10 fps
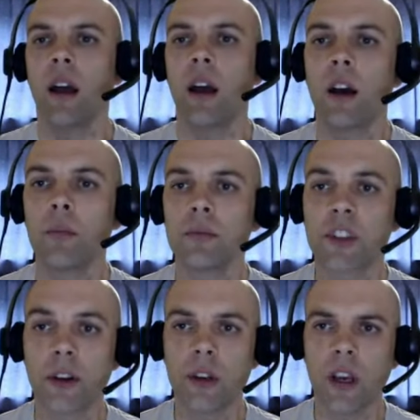
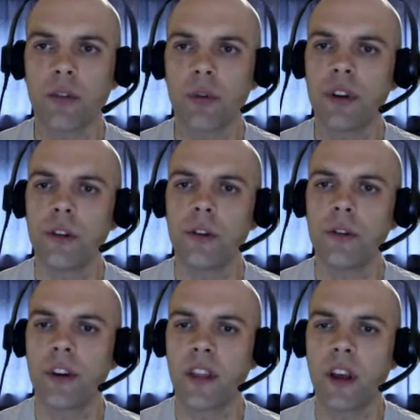So yeah, if we
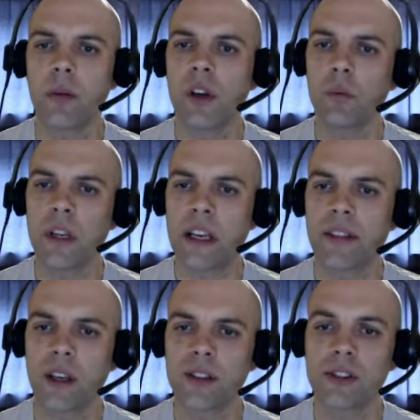do find that one, we'll
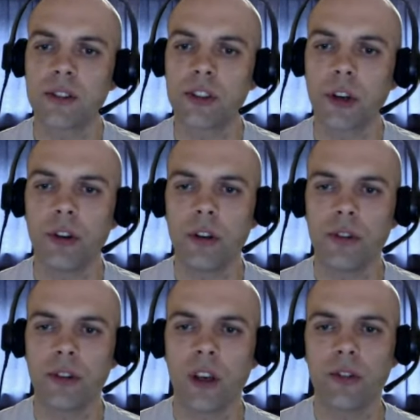add that to the show
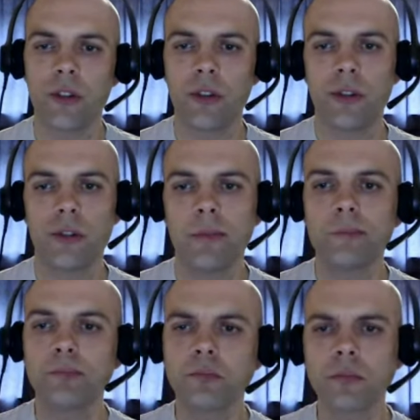notes as usual.
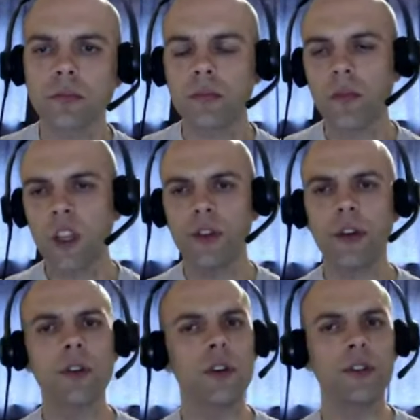
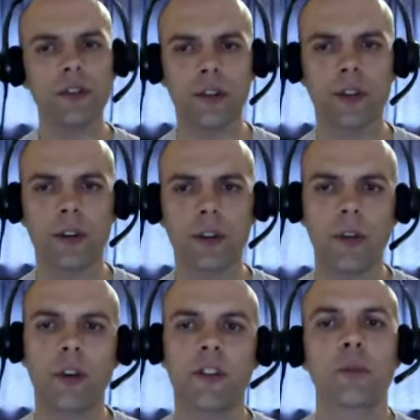So those are just
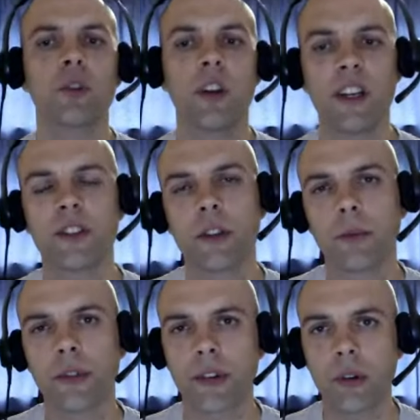a few small
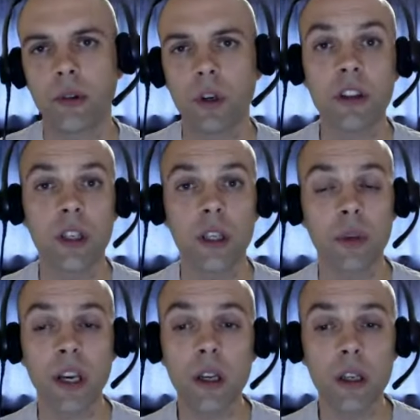items. One of the
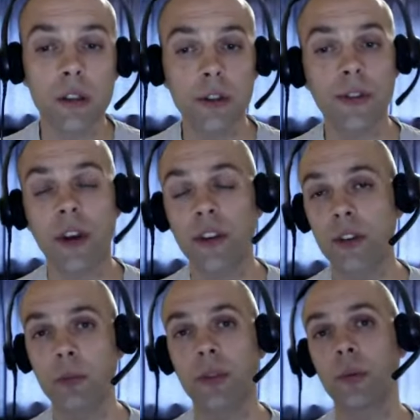bigger news
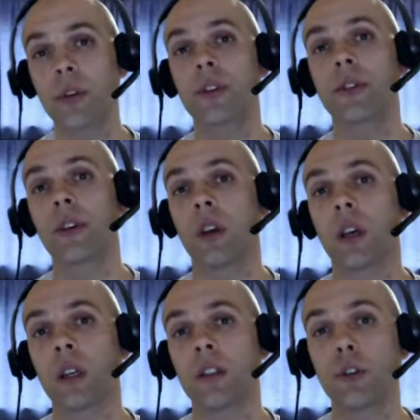items was
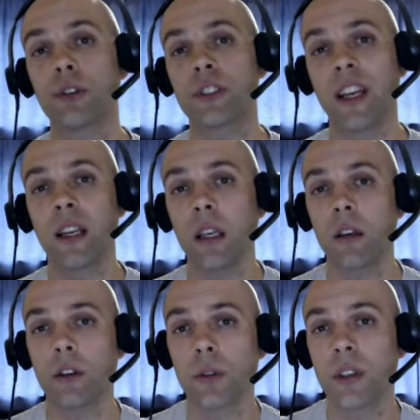Luke
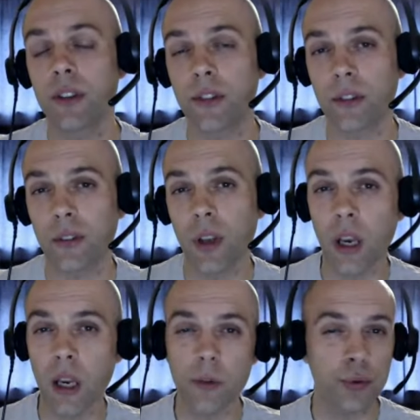Daly, who is,
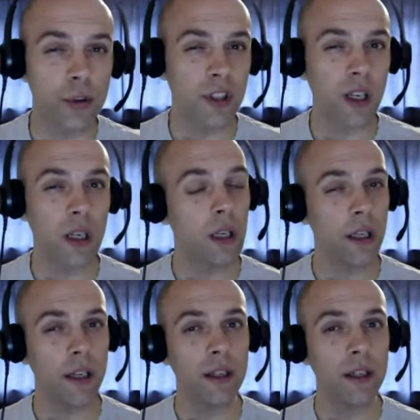I guess, project lead.